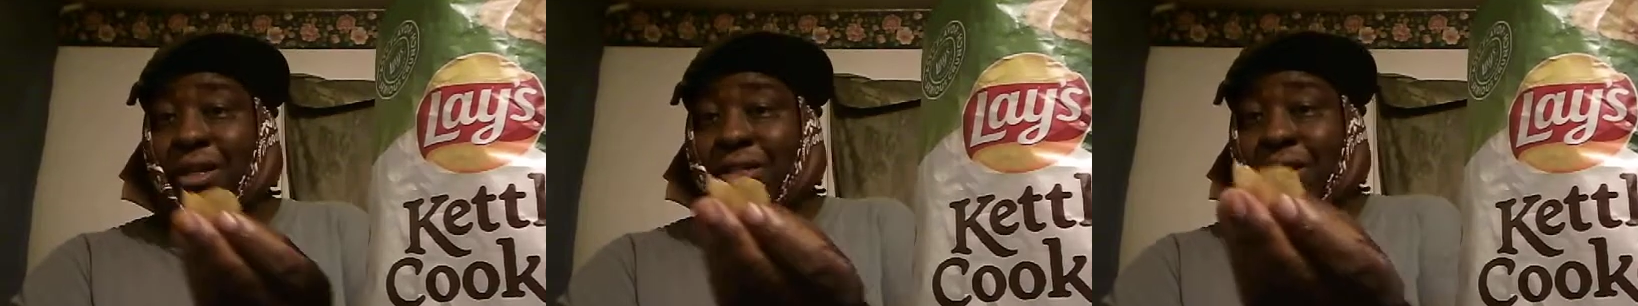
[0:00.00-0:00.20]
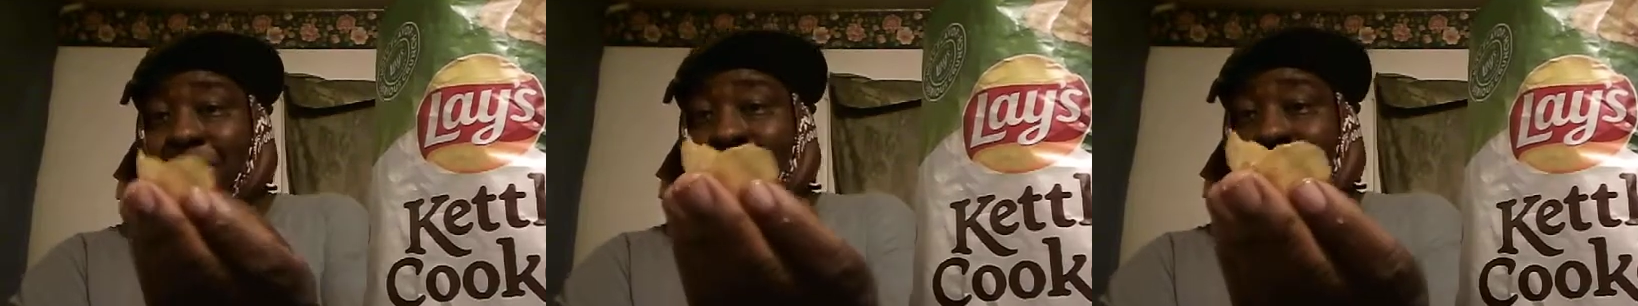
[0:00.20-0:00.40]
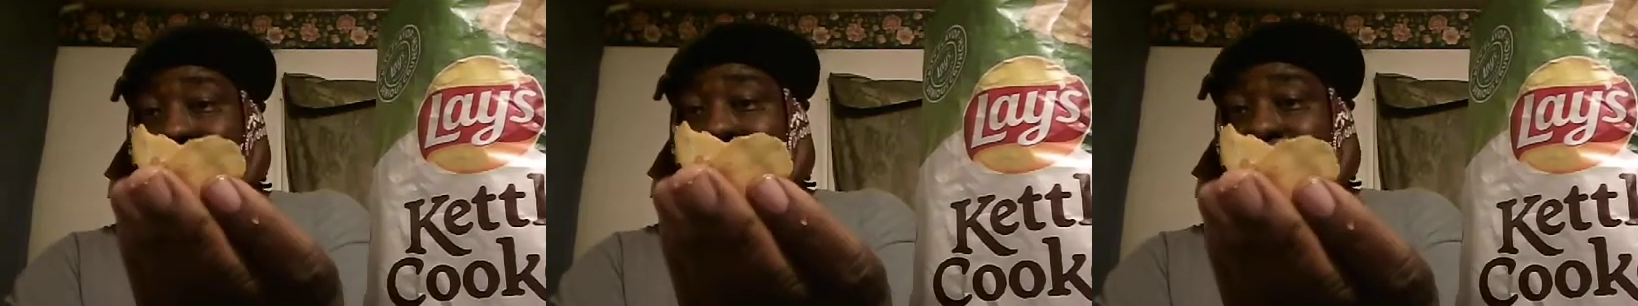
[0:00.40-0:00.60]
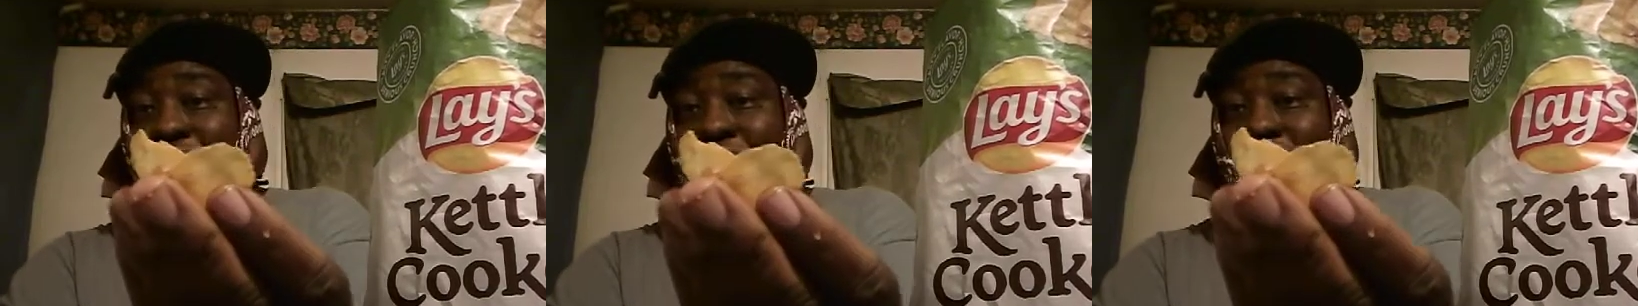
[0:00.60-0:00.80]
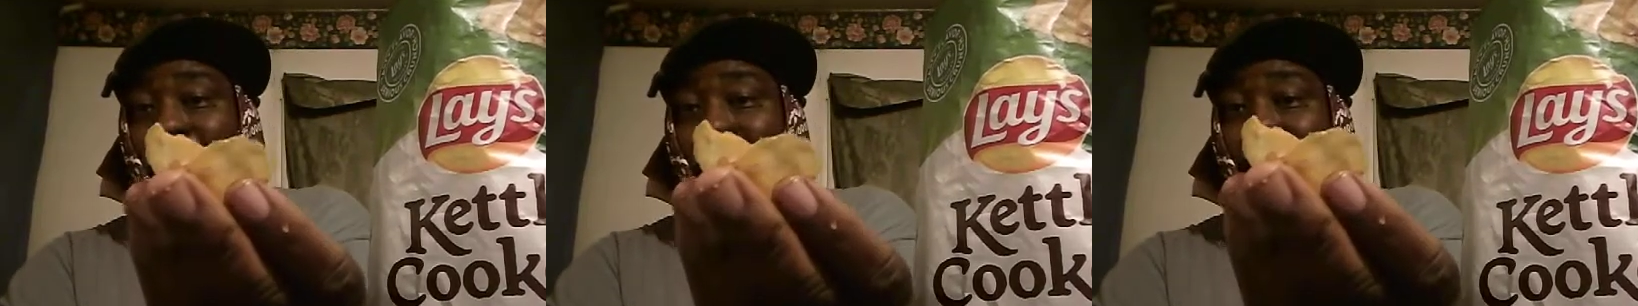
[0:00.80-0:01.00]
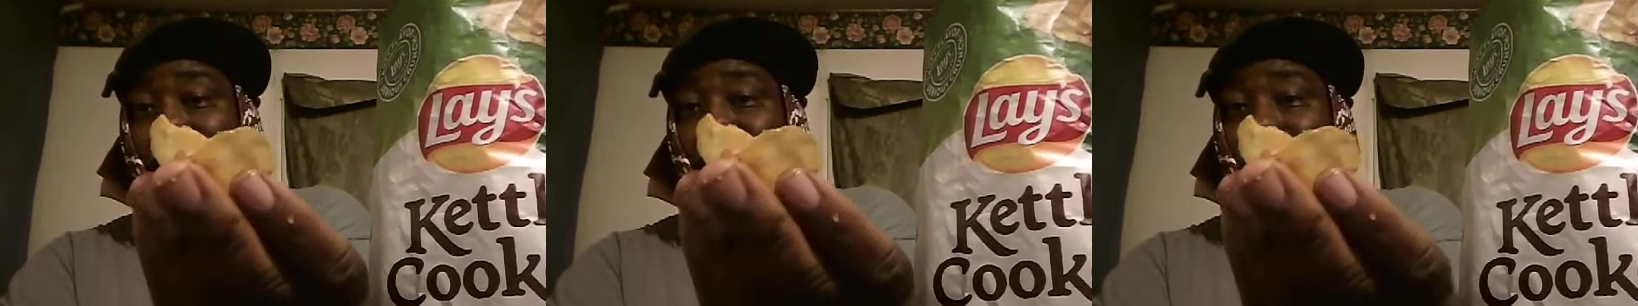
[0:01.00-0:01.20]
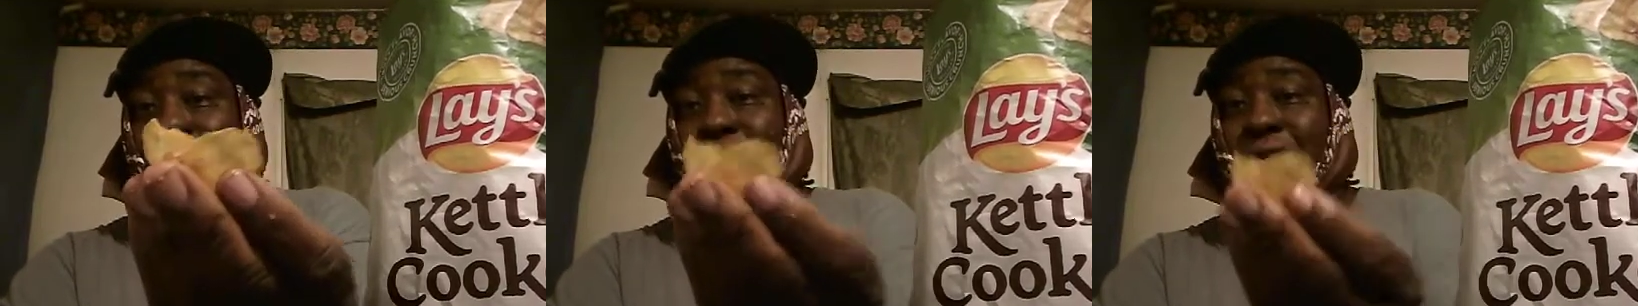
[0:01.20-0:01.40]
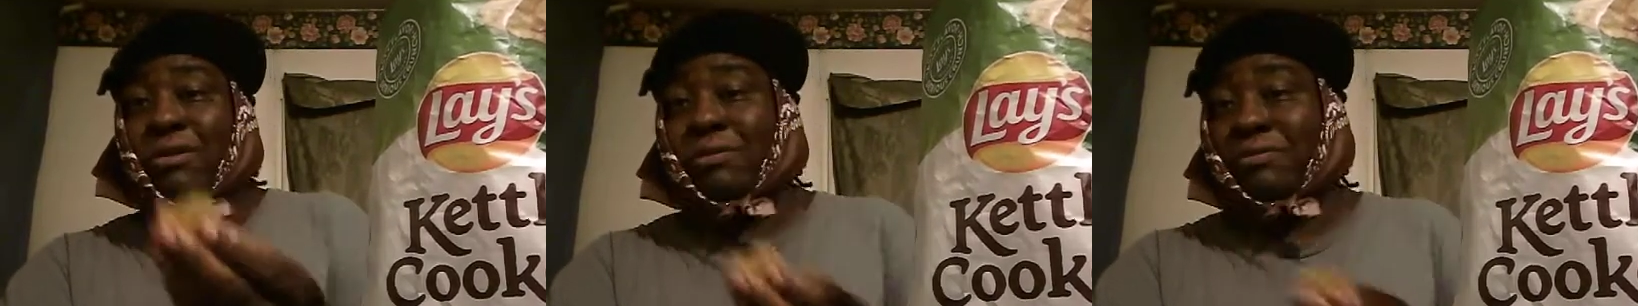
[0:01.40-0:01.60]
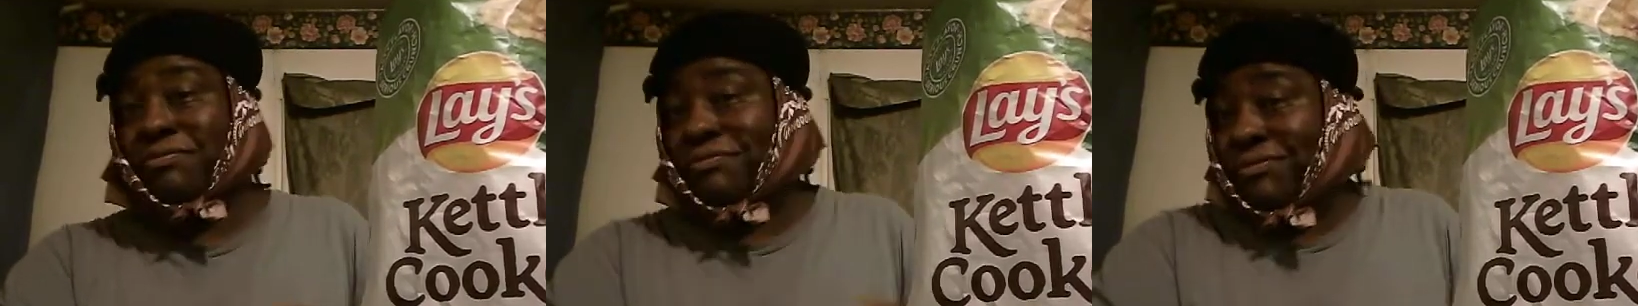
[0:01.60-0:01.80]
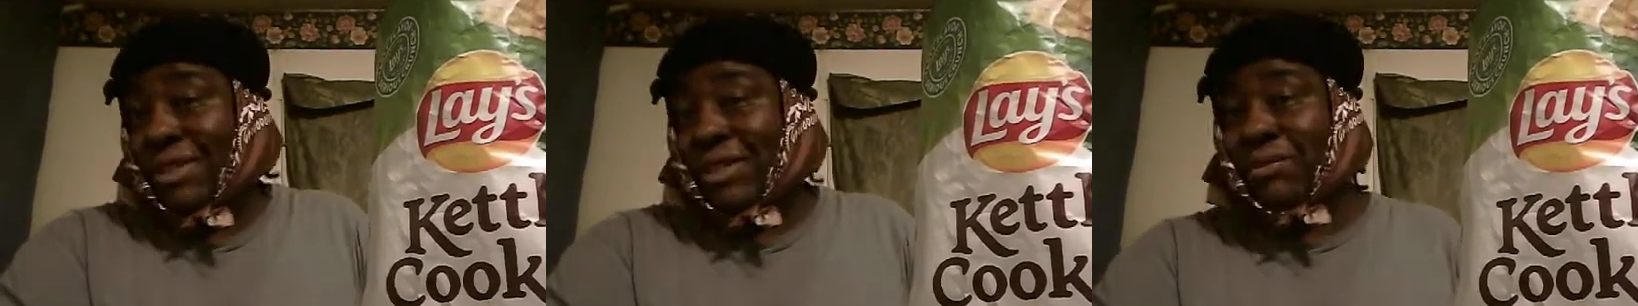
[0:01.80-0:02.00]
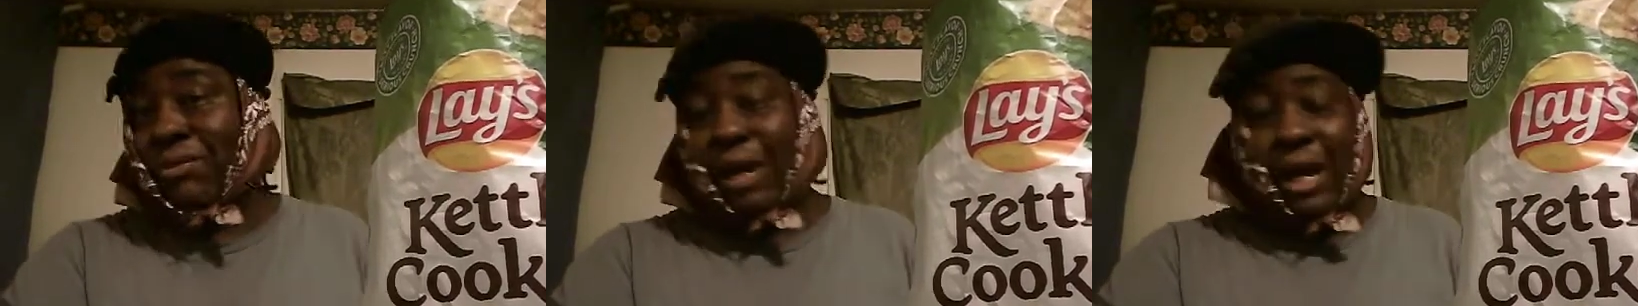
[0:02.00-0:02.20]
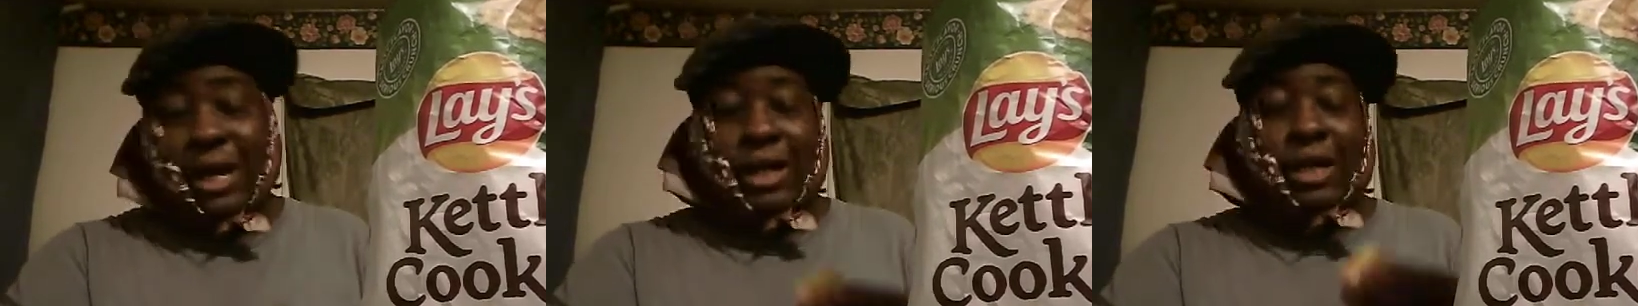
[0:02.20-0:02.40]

Just a regular kettle cook. That's what I